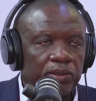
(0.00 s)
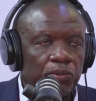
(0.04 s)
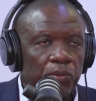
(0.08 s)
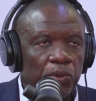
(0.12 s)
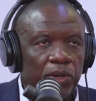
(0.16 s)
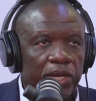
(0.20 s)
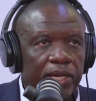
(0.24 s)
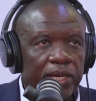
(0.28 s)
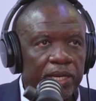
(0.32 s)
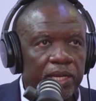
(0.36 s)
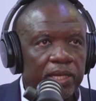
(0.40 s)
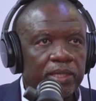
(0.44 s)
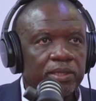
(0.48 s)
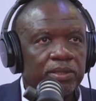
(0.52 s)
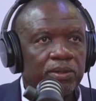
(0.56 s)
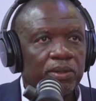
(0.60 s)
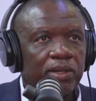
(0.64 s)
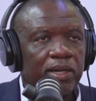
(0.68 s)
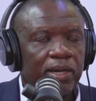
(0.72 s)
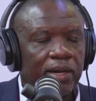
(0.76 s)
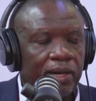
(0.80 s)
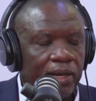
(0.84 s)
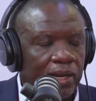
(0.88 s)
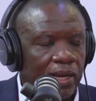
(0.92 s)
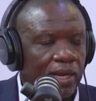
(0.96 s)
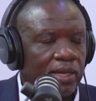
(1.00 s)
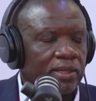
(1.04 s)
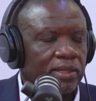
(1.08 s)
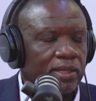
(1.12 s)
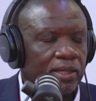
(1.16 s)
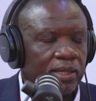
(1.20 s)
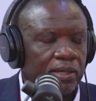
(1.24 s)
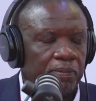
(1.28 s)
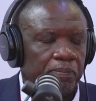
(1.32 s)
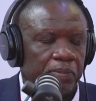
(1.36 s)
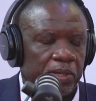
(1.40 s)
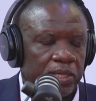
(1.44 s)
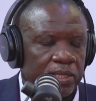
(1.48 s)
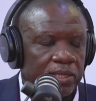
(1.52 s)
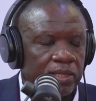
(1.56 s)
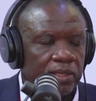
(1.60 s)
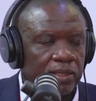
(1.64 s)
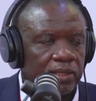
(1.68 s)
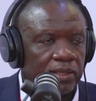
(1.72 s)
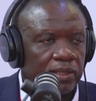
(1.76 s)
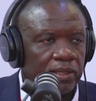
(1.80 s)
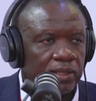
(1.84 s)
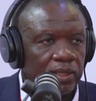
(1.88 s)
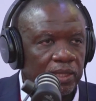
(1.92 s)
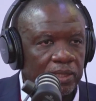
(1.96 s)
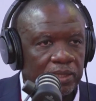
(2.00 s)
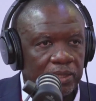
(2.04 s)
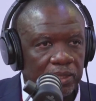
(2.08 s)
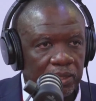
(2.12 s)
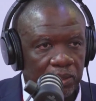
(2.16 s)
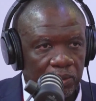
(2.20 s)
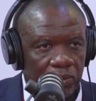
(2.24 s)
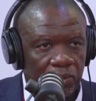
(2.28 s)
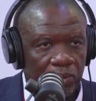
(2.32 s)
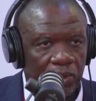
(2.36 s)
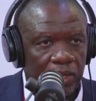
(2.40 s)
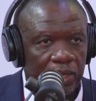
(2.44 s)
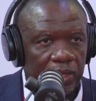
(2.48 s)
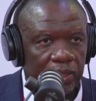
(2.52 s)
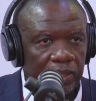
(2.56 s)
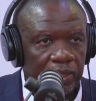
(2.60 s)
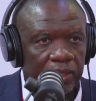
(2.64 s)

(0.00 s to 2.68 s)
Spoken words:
we need to create the capacity that's required.